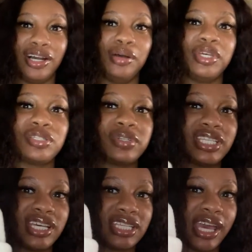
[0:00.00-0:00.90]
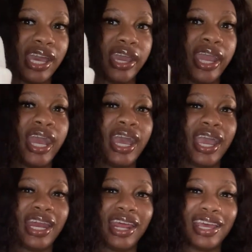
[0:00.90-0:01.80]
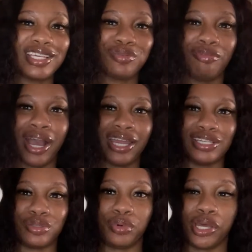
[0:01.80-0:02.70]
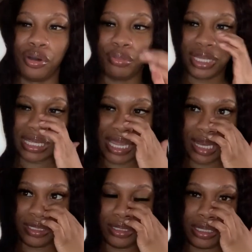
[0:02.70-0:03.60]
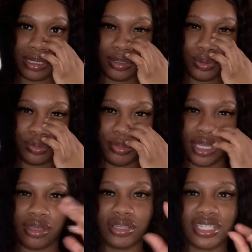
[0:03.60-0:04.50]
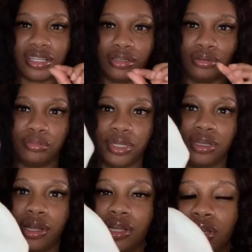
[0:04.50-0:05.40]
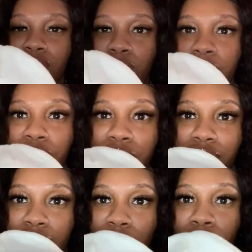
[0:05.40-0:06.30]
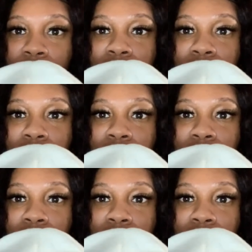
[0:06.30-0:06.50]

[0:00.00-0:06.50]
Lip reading: This one says, hey, and it is white as well, but it kind of look a little bit, just a little bit darker than white right now.